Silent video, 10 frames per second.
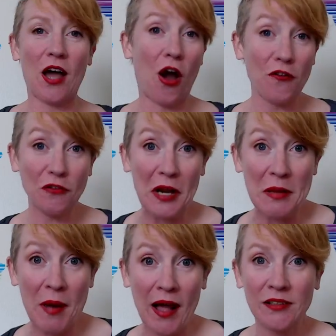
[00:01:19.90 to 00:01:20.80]
over
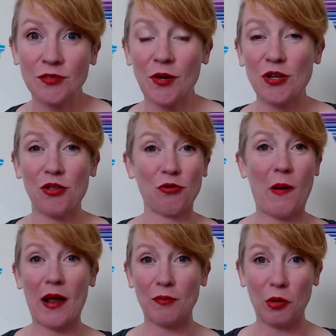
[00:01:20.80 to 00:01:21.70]
email, where you throw
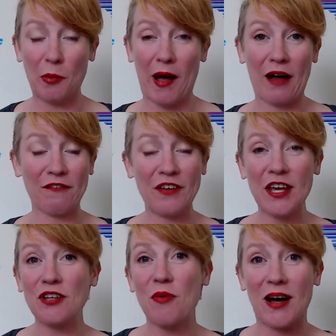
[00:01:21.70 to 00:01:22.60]
out a ballpark figure,
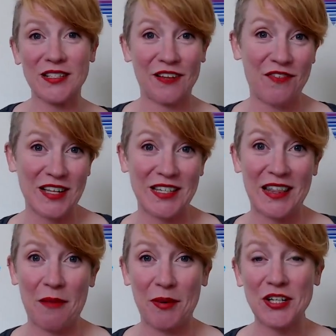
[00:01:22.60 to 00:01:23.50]
you ask if that's in
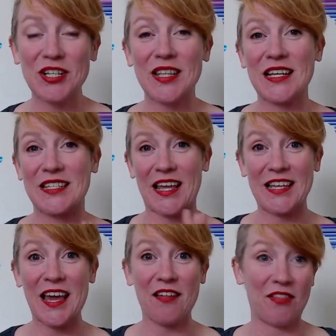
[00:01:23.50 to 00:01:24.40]
their budget, they say,
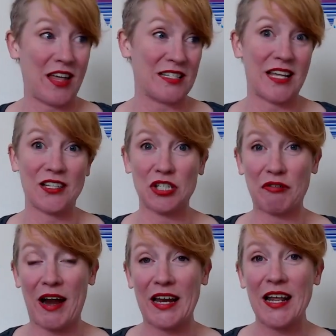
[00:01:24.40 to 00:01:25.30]
yeah, that sounds
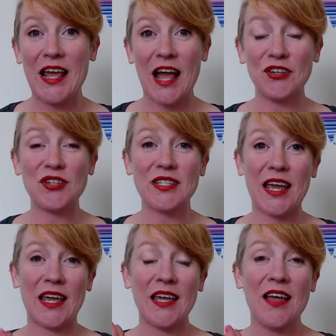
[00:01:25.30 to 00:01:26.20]
great. And you
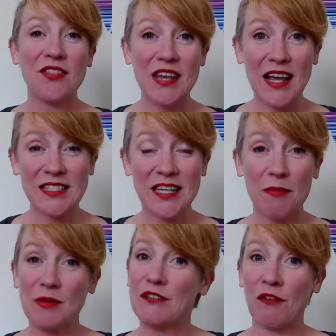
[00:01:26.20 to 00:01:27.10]
say, the next step
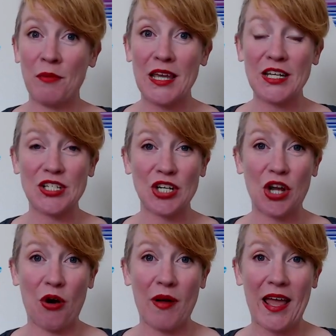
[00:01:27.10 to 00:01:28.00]
is for me to
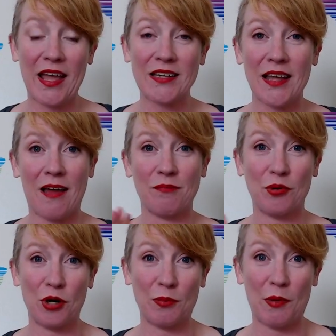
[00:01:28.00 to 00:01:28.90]
go ahead and
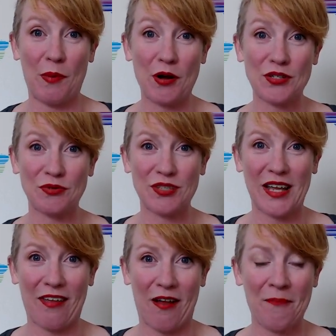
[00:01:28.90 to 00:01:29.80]
put a proposal
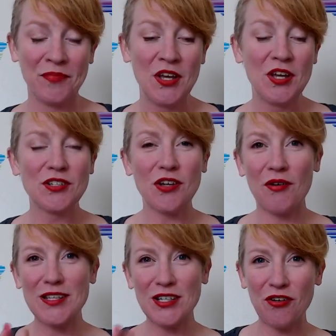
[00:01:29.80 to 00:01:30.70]
together. So
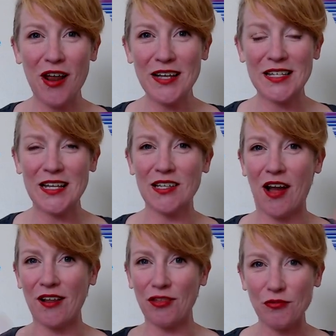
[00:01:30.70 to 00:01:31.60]
it's a good idea to
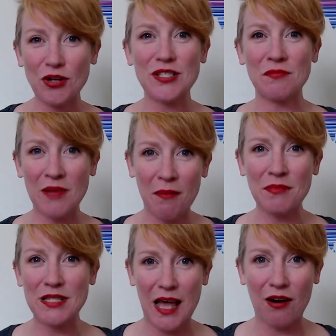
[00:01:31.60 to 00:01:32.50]
kind of throw some
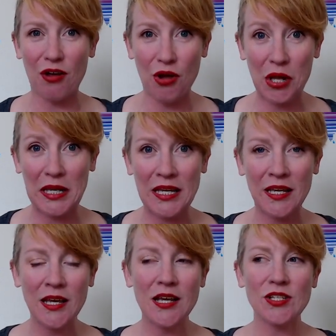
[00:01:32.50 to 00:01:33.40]
numbers out early
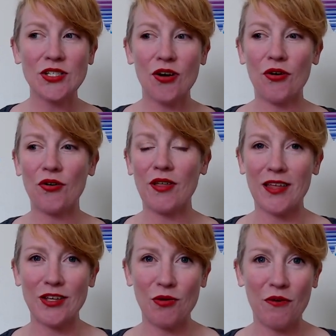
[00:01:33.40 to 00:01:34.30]
so
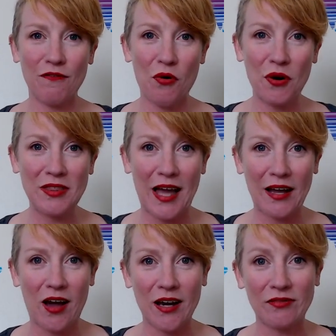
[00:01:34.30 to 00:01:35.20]
that you avoid that
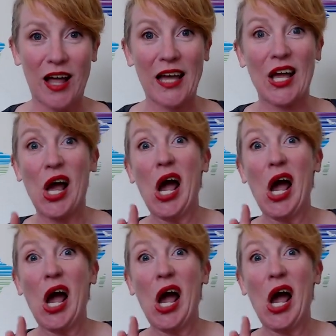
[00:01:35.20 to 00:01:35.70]
kind of like